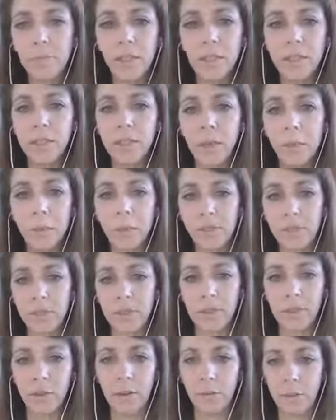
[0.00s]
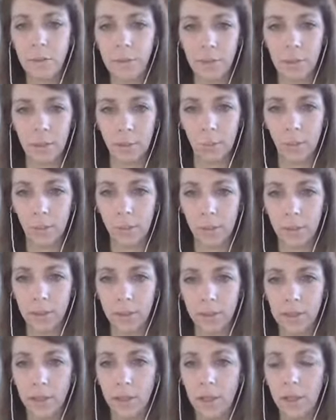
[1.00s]
some of the stuff that's in the
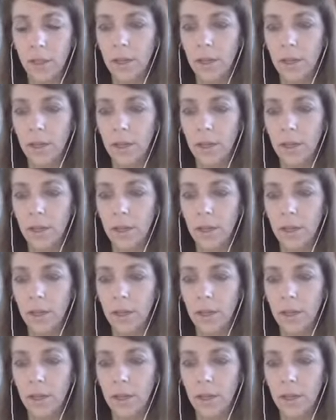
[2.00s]
boards.